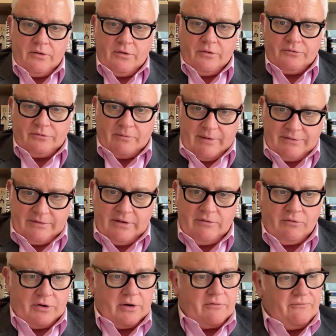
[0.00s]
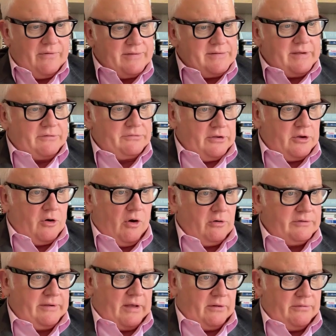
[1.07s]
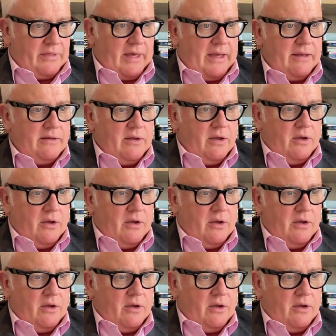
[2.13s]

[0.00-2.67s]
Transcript: So basically you've got a fantastic cocktail there